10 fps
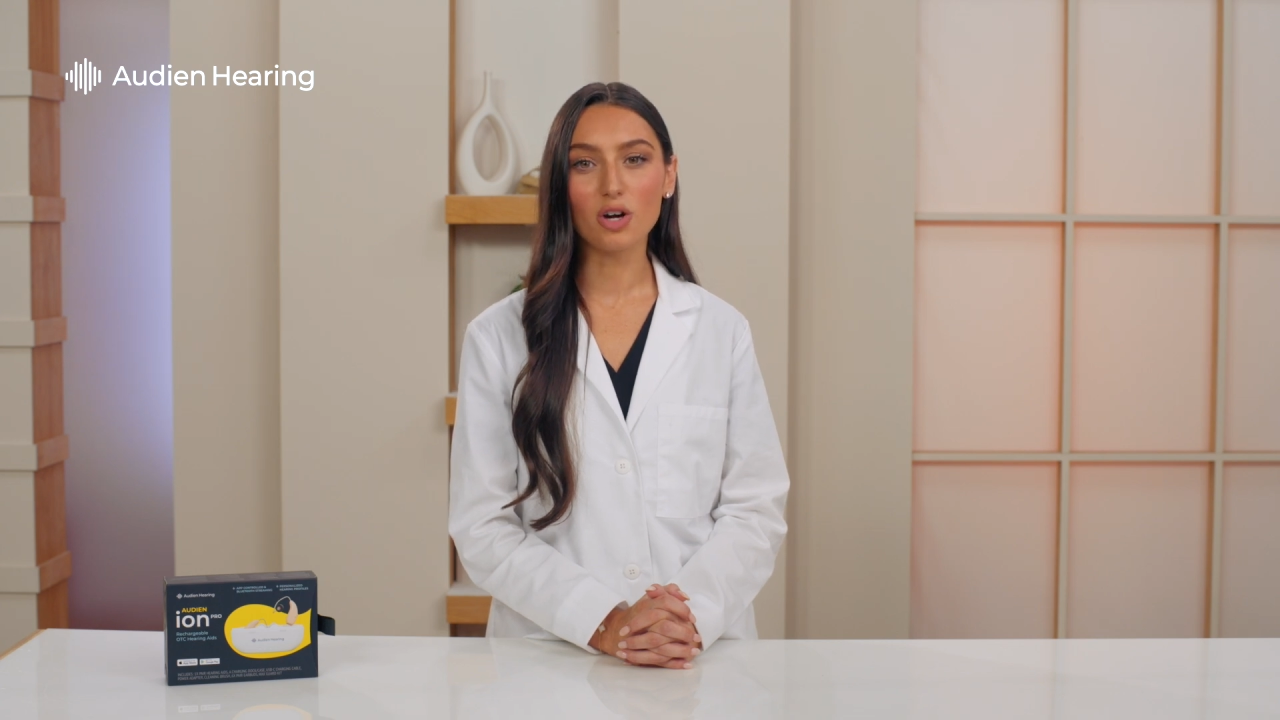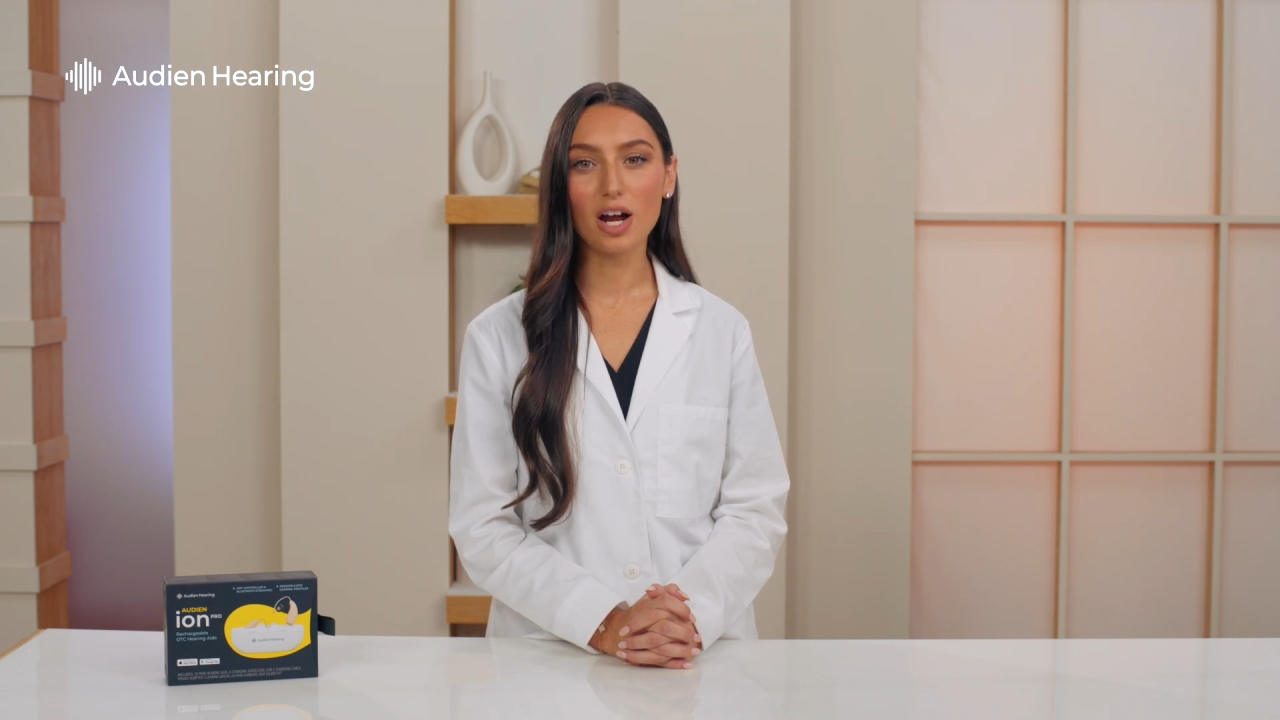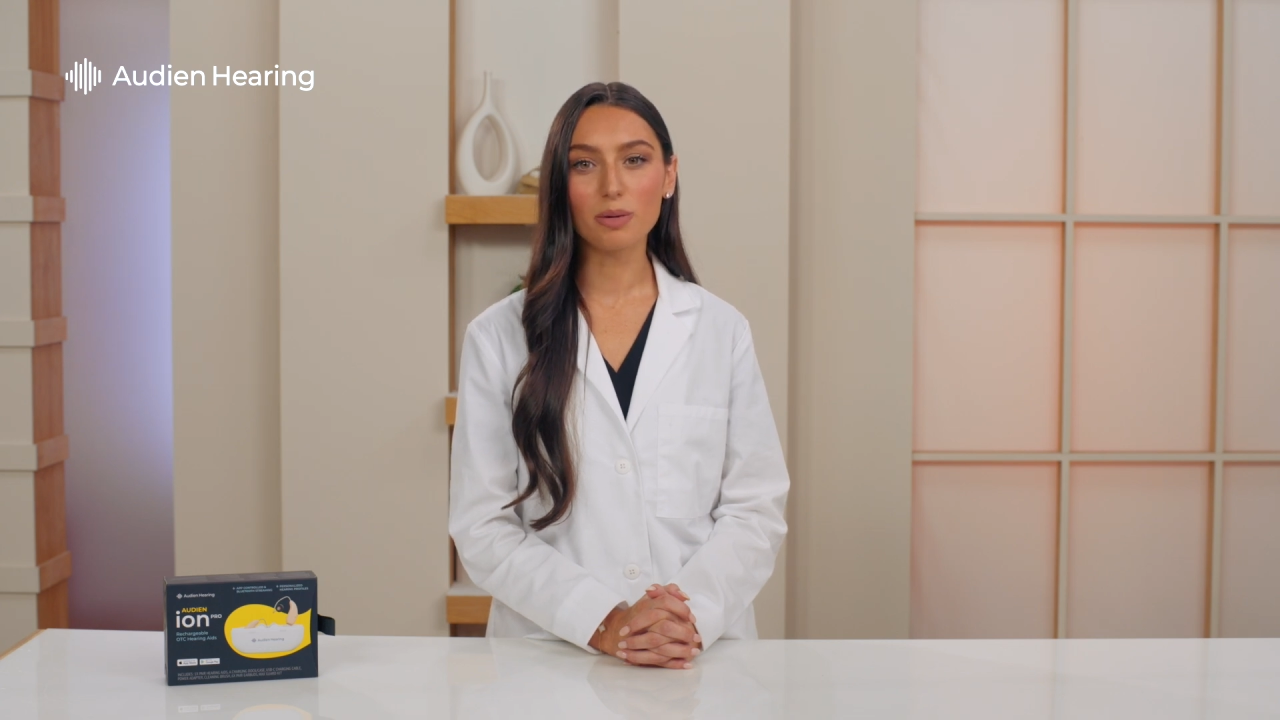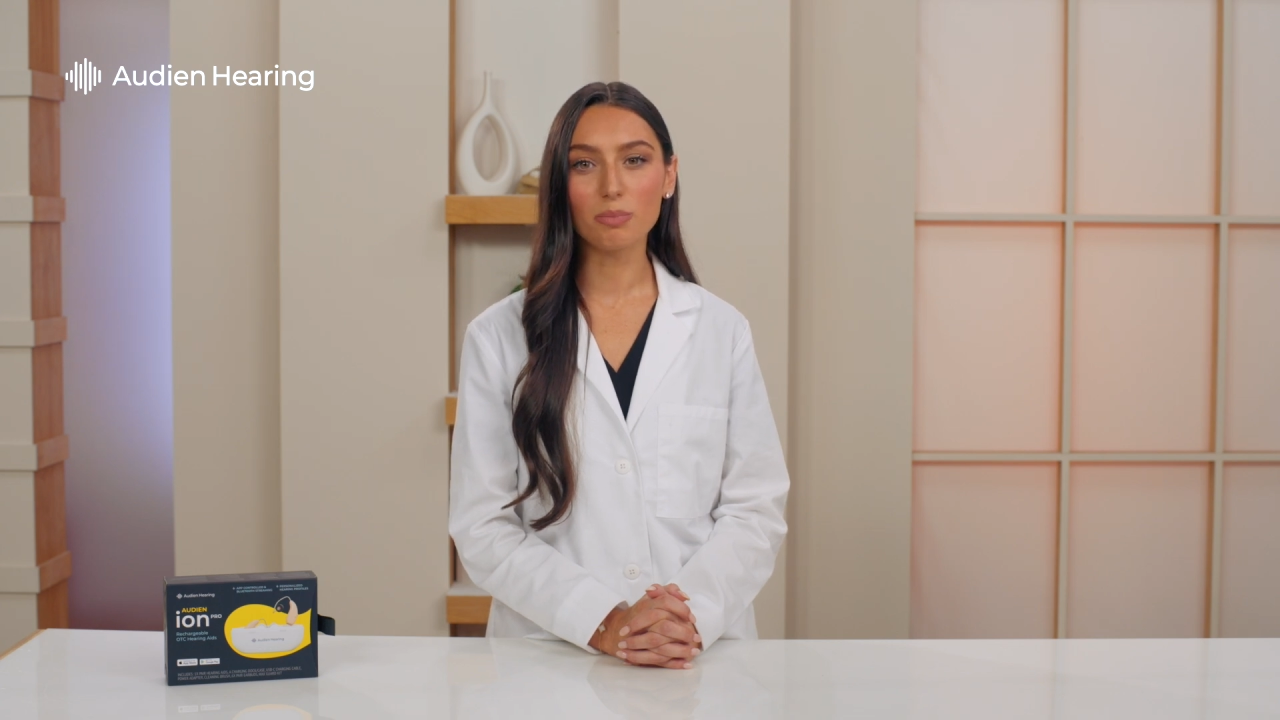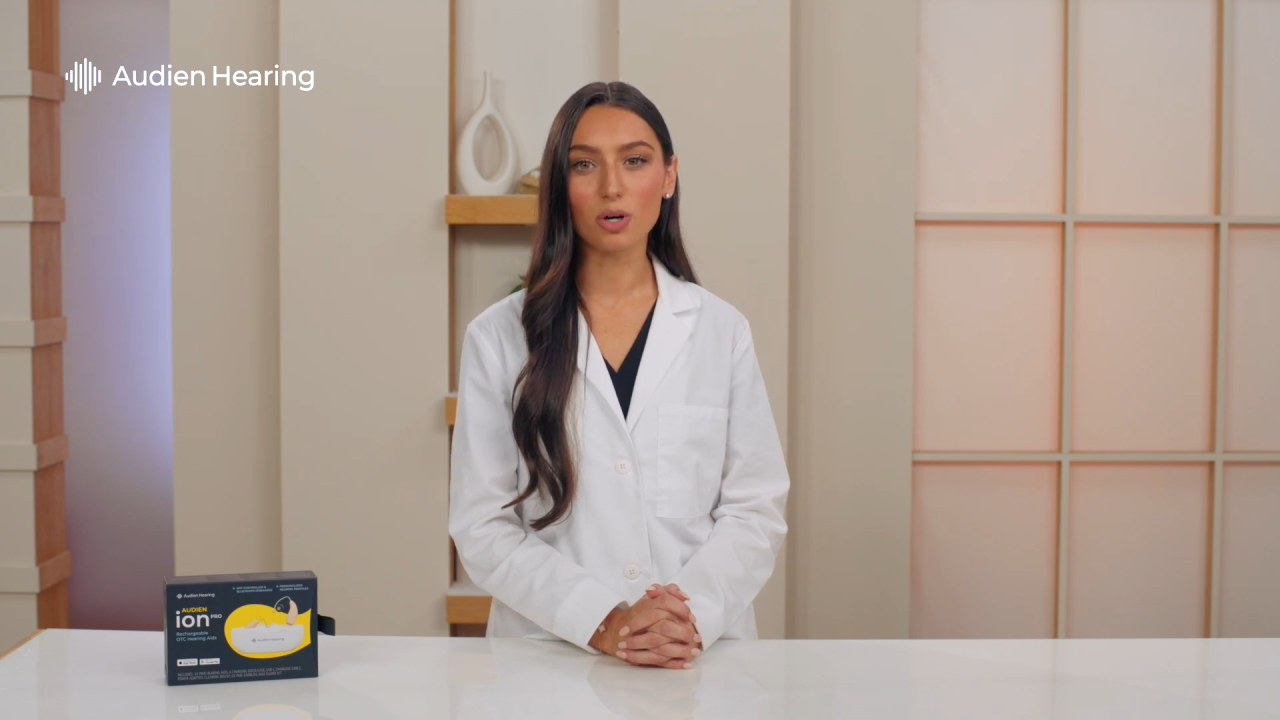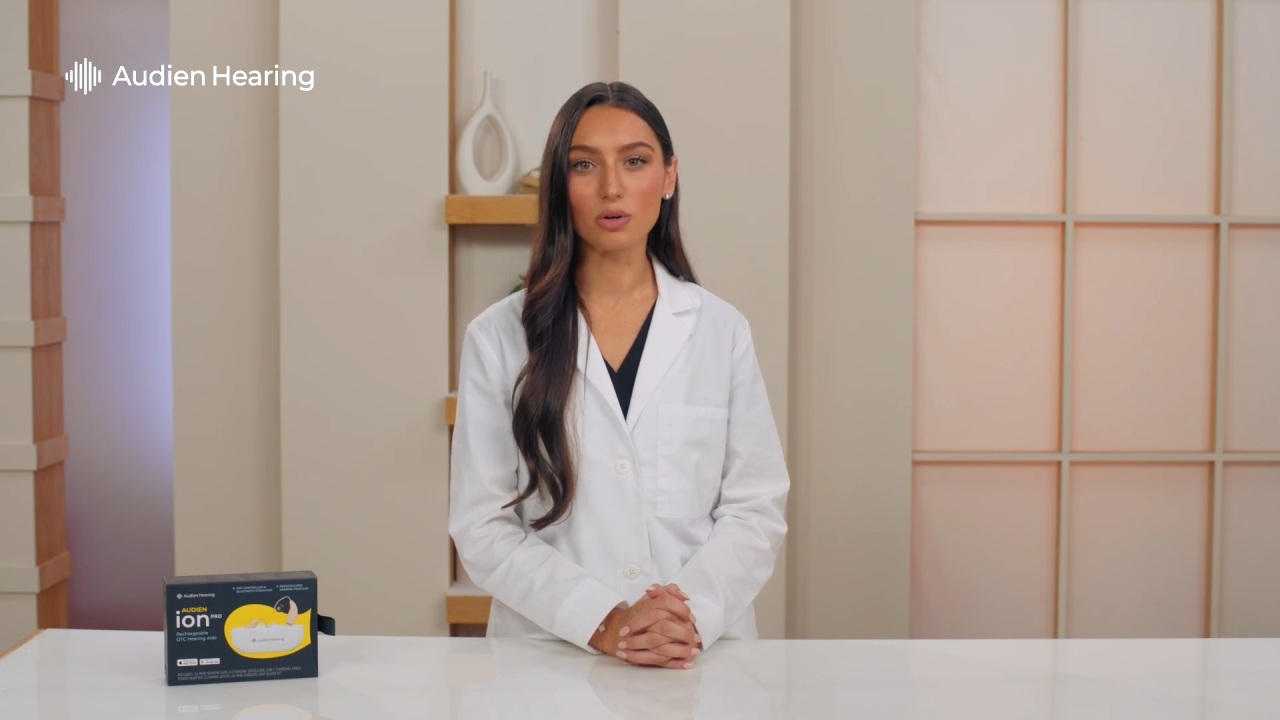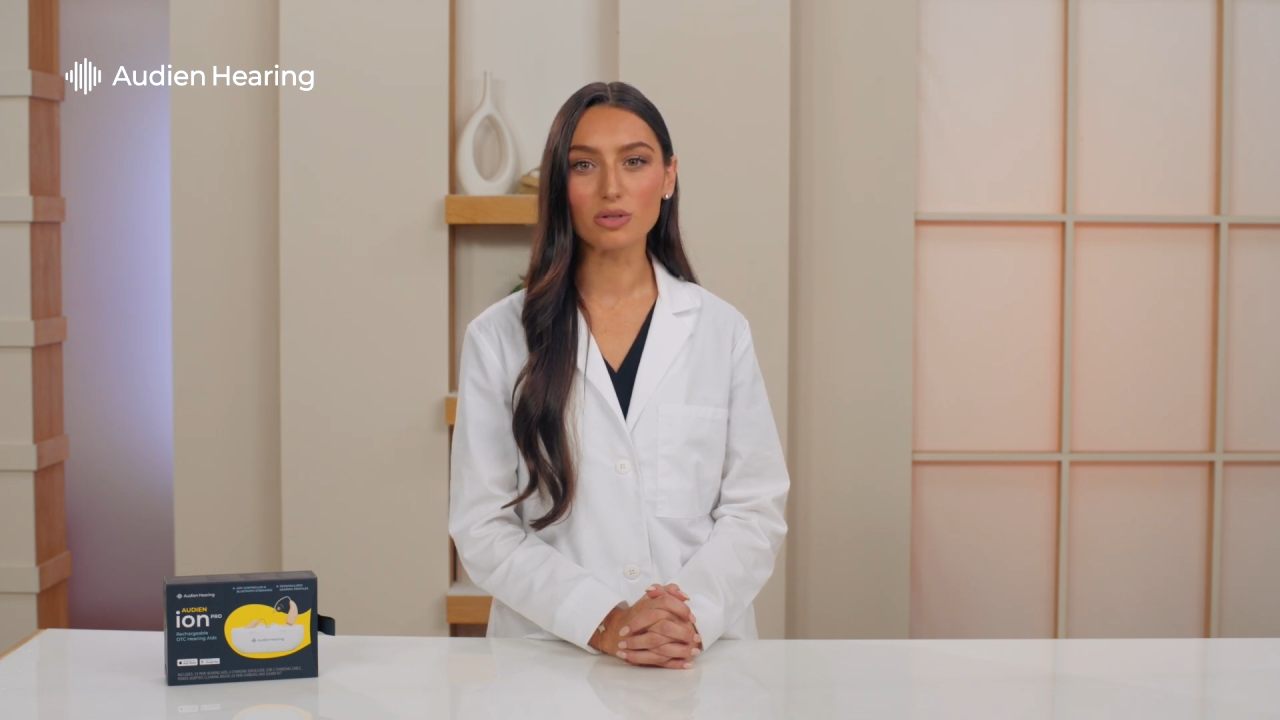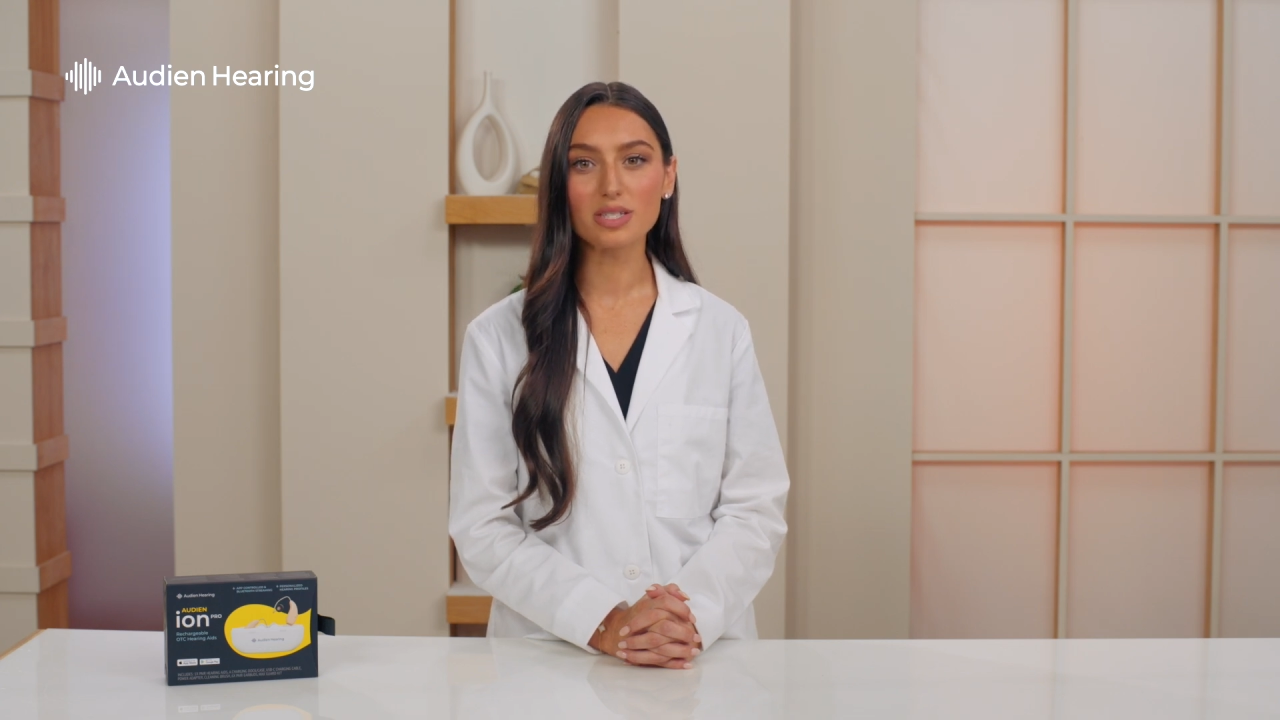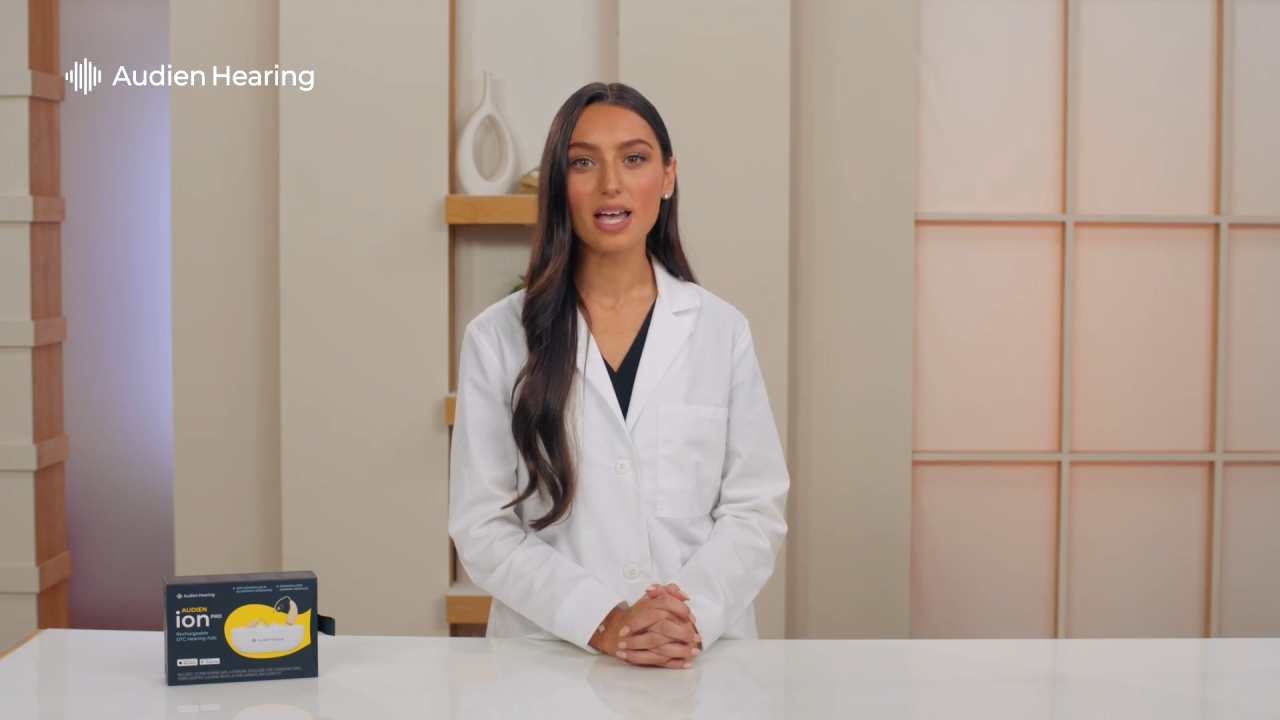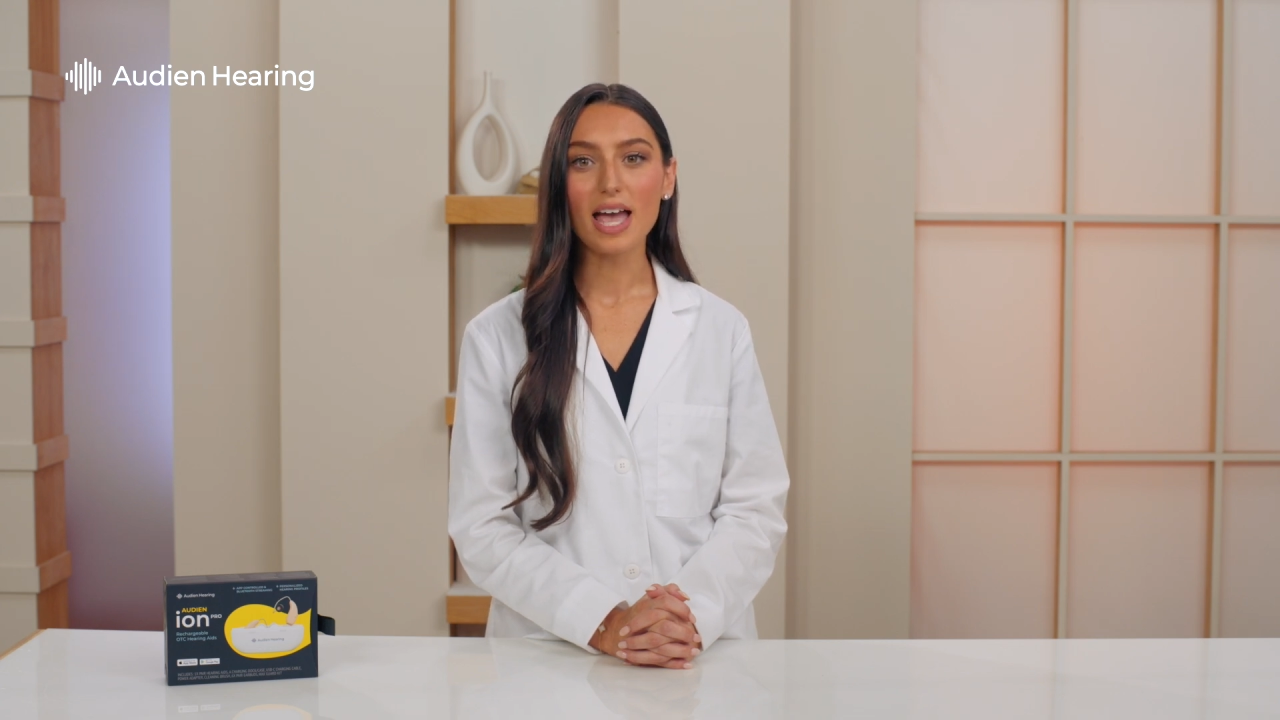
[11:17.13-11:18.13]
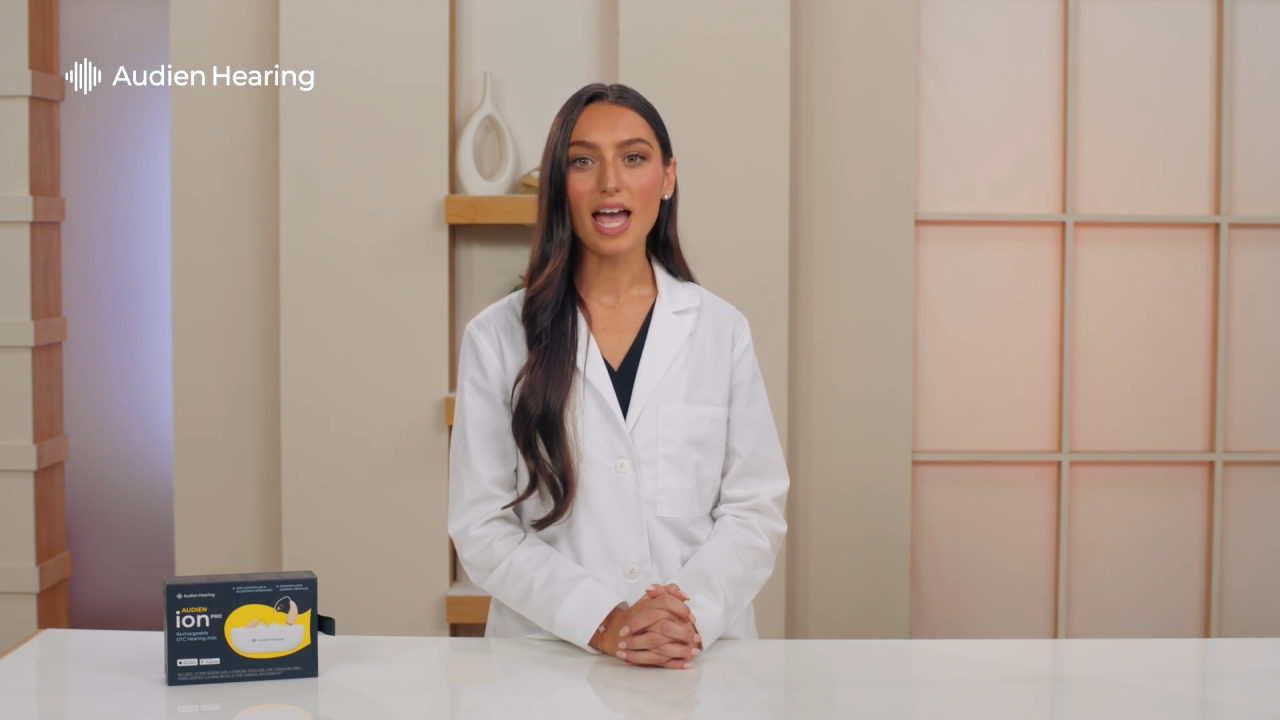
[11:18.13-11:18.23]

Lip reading: Ion Pros